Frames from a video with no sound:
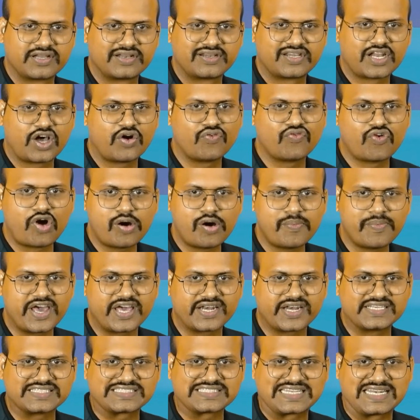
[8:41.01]
Now, warm air
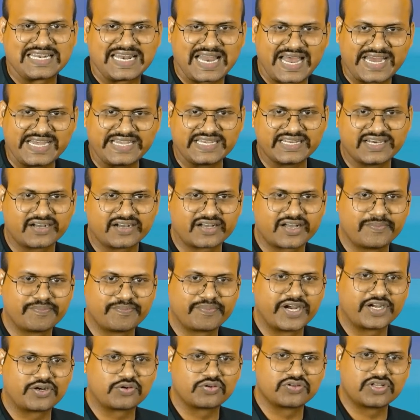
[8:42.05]
is lighter
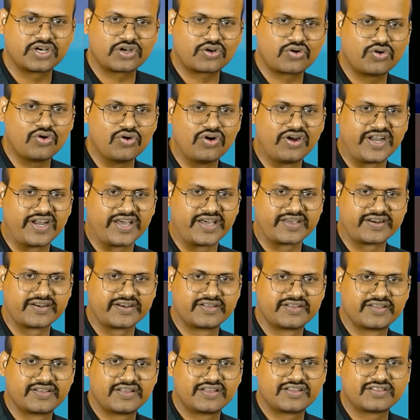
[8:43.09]
compared to the cold air.
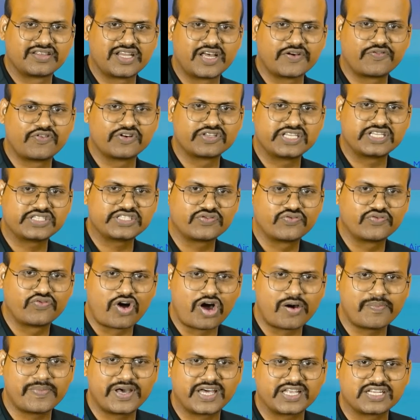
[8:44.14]
Therefore, this
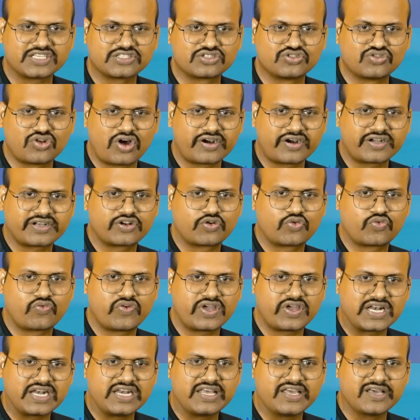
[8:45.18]
warm air is not
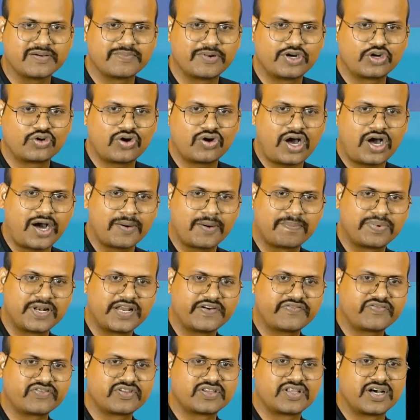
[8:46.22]
quickly able to
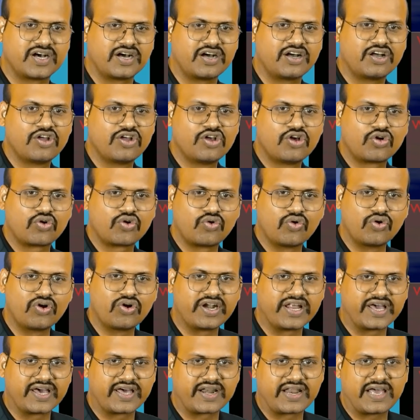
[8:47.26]
uplift the cold
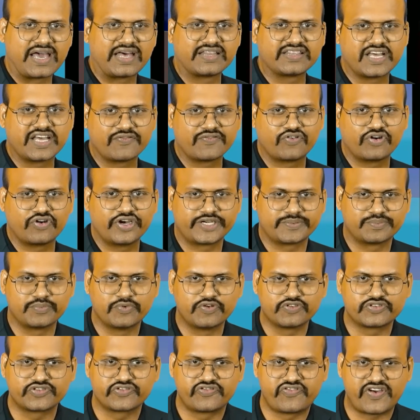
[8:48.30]
air and therefore it
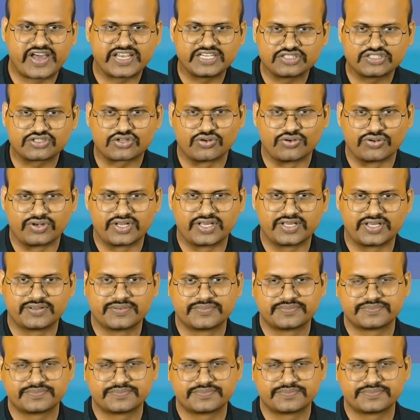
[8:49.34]
moves very slowly.